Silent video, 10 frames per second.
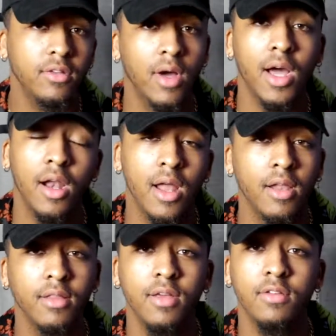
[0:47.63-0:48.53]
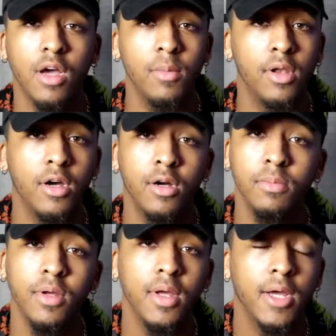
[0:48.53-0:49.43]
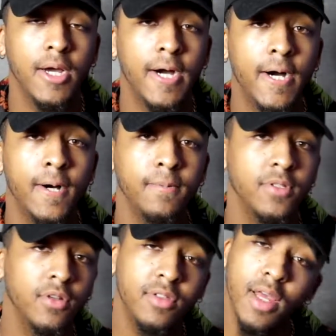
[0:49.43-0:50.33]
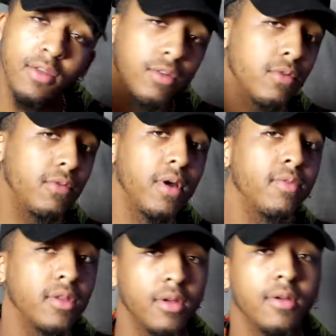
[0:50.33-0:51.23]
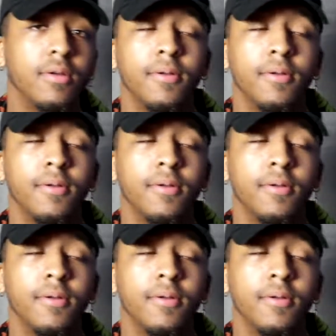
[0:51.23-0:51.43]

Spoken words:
So I got a lot of things coming up. So stay tuned for everything.